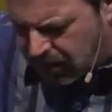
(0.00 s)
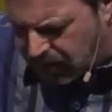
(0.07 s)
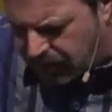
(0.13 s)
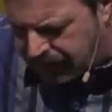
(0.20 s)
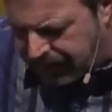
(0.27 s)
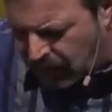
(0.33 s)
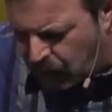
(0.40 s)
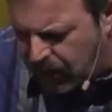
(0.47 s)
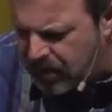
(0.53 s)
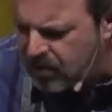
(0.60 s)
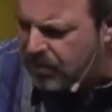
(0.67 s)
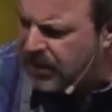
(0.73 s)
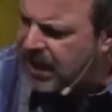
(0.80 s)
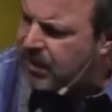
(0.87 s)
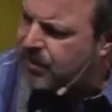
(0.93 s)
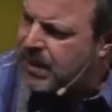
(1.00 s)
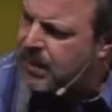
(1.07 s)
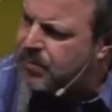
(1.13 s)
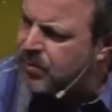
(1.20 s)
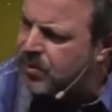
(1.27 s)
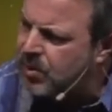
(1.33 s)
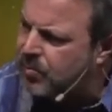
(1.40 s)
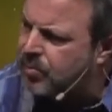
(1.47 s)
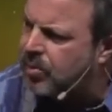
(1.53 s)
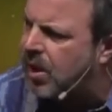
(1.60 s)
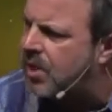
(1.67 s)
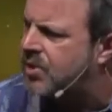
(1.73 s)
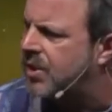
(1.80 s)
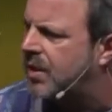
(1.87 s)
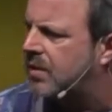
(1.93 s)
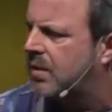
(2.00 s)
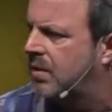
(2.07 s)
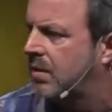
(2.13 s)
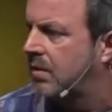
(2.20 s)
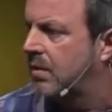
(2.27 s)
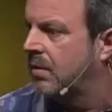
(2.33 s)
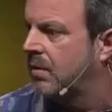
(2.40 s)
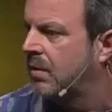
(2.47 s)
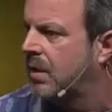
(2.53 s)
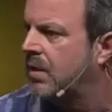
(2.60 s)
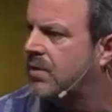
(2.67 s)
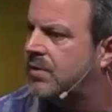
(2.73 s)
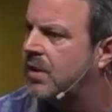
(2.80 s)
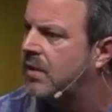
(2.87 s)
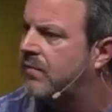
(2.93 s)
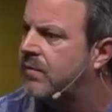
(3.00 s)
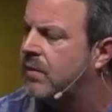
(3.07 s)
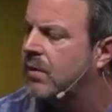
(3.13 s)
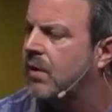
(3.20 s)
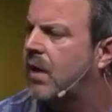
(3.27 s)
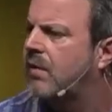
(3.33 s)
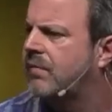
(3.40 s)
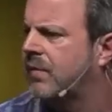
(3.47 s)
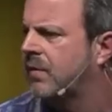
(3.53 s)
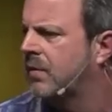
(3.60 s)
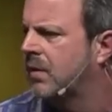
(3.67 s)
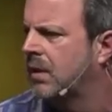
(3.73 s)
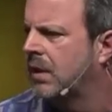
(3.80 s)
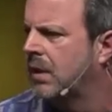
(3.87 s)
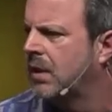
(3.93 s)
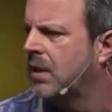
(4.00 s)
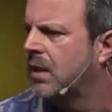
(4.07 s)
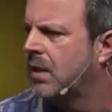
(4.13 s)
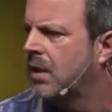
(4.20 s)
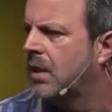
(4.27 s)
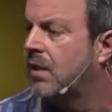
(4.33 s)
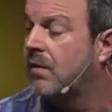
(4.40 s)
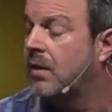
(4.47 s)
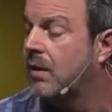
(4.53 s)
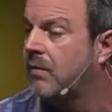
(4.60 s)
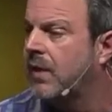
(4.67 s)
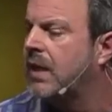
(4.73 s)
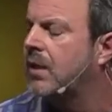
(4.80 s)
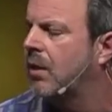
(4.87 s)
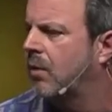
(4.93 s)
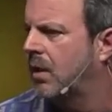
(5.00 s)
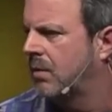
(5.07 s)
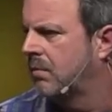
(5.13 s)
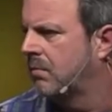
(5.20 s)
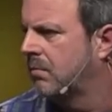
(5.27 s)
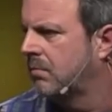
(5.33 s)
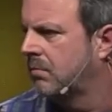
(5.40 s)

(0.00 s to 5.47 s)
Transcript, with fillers: um, when you make people your project instead of your love, it, they know it.